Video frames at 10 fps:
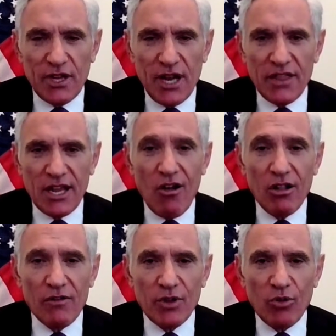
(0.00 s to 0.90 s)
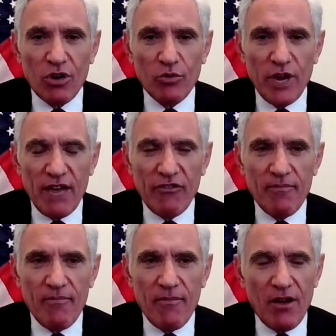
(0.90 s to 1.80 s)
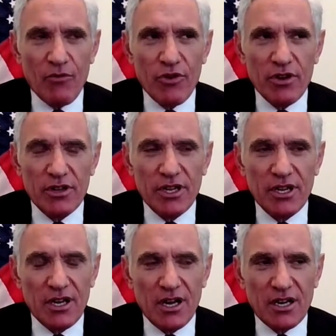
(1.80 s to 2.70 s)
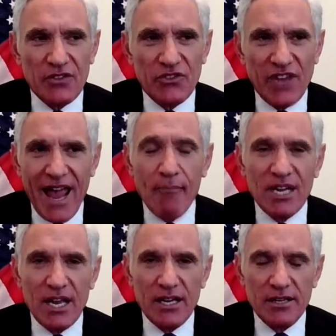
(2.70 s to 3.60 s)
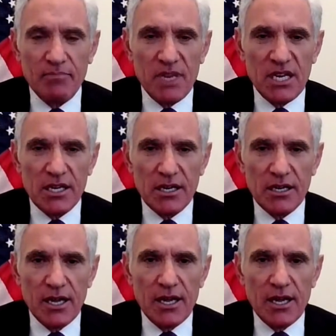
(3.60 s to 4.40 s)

and I think all over the world, we have a really contaminated media.